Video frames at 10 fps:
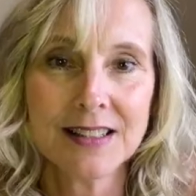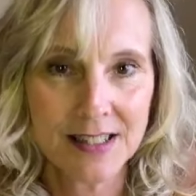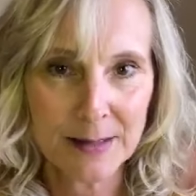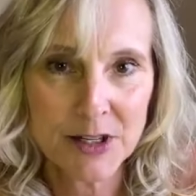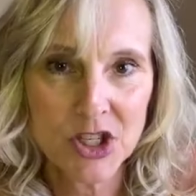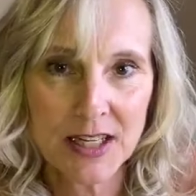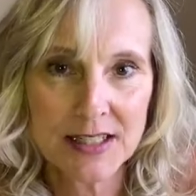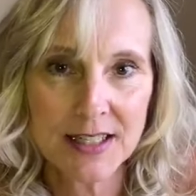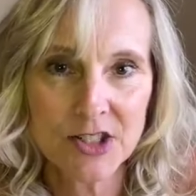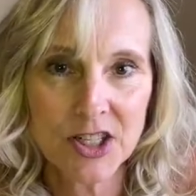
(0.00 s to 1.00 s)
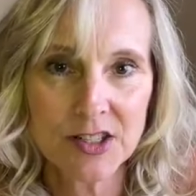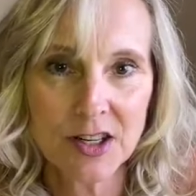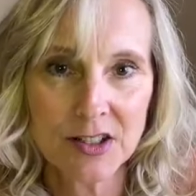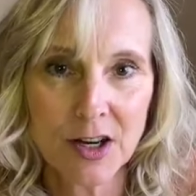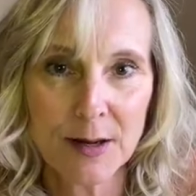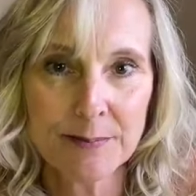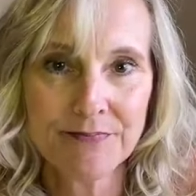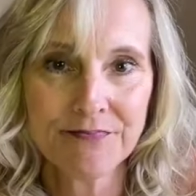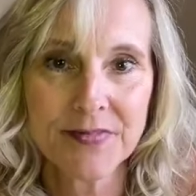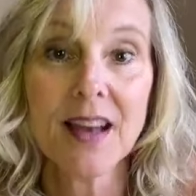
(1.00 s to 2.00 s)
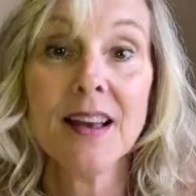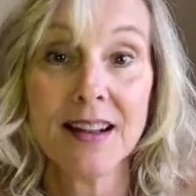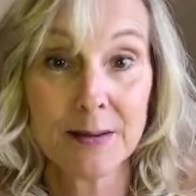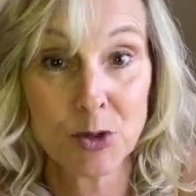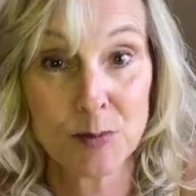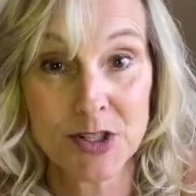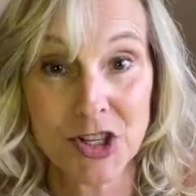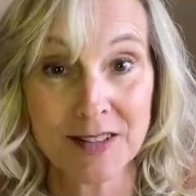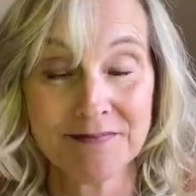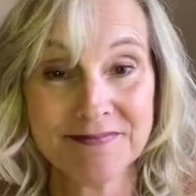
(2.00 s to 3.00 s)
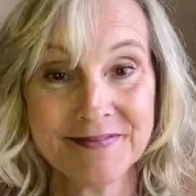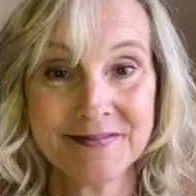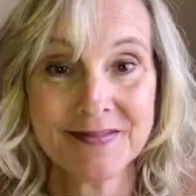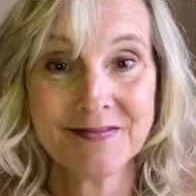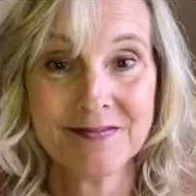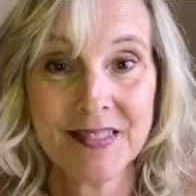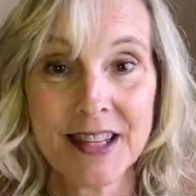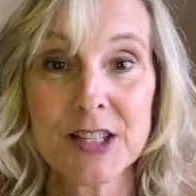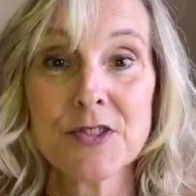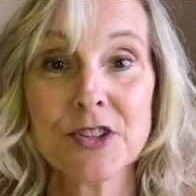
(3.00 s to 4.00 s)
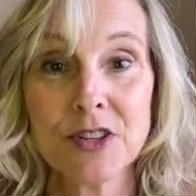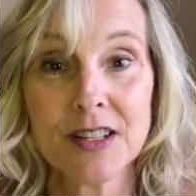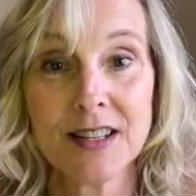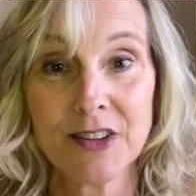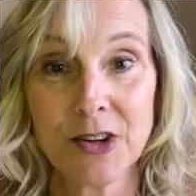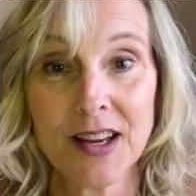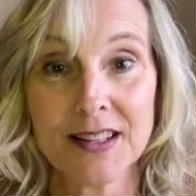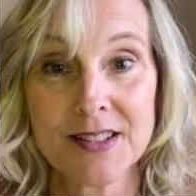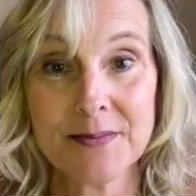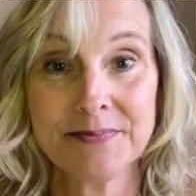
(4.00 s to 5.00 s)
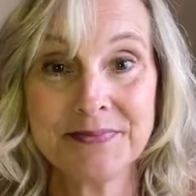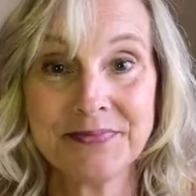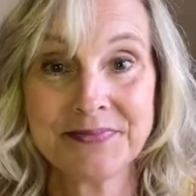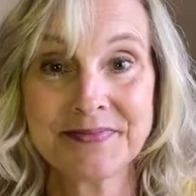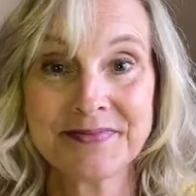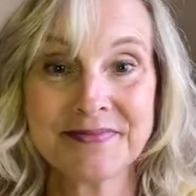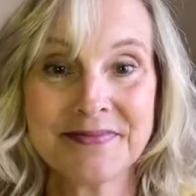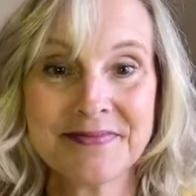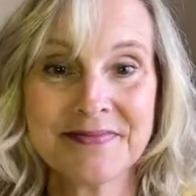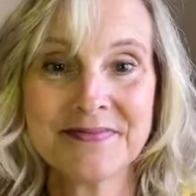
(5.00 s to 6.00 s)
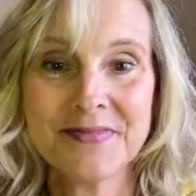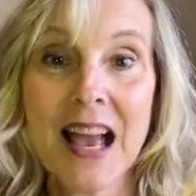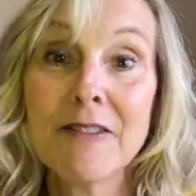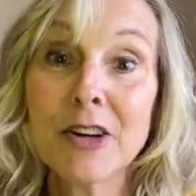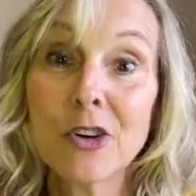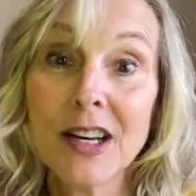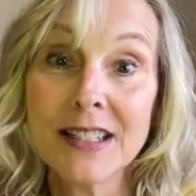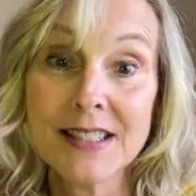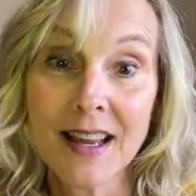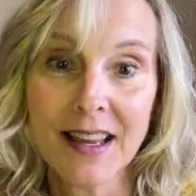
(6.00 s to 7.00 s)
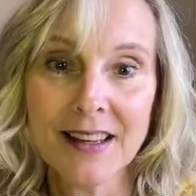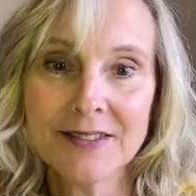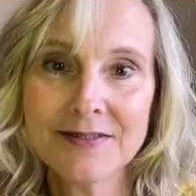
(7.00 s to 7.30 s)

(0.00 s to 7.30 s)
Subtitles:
TimeToShineTeaching.com, and I'm Norma Jean. Thanks for tuning in, you guys. Have a great day.